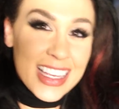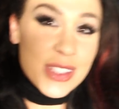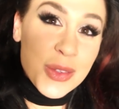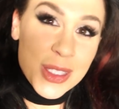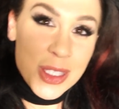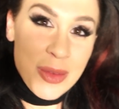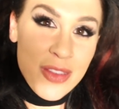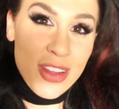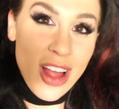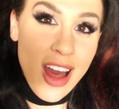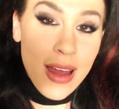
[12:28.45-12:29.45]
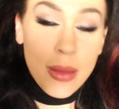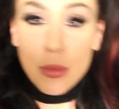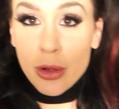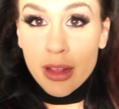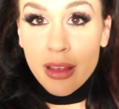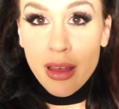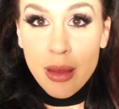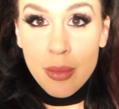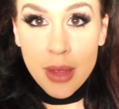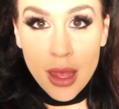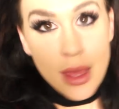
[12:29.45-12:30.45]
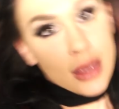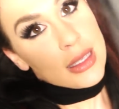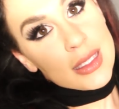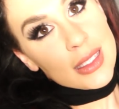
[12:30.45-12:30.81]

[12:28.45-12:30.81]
thanks for watching my vlog. More to come. I'll